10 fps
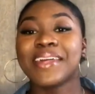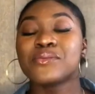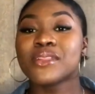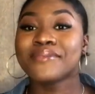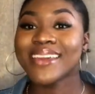
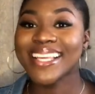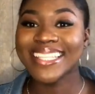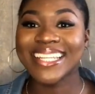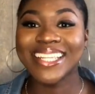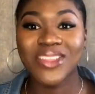so
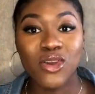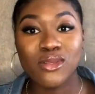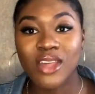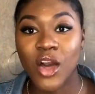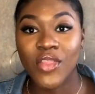basically those
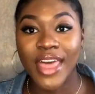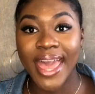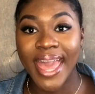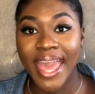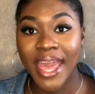are the
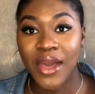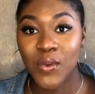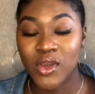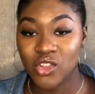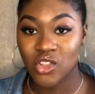hair
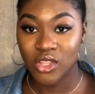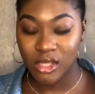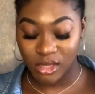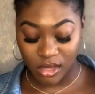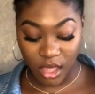
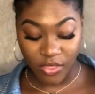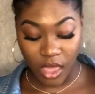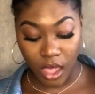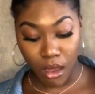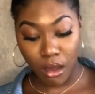questions.
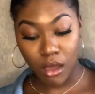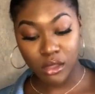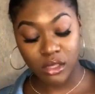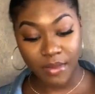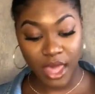There are
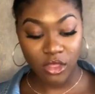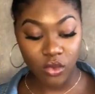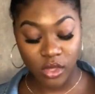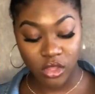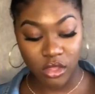some other
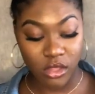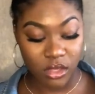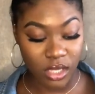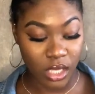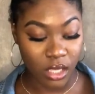questions
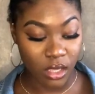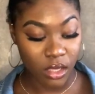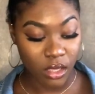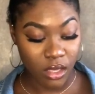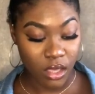here
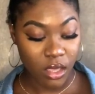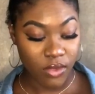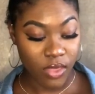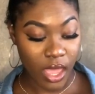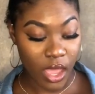
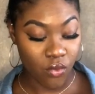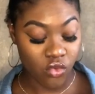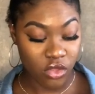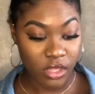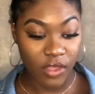that I will
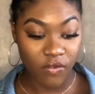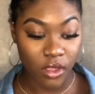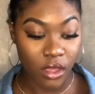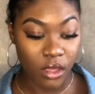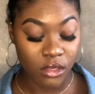just have to
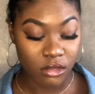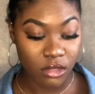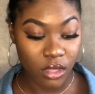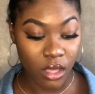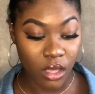
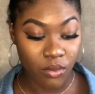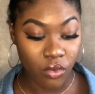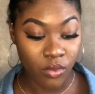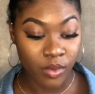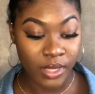answer
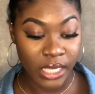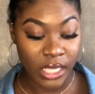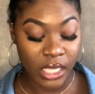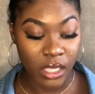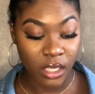probably
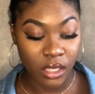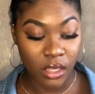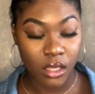in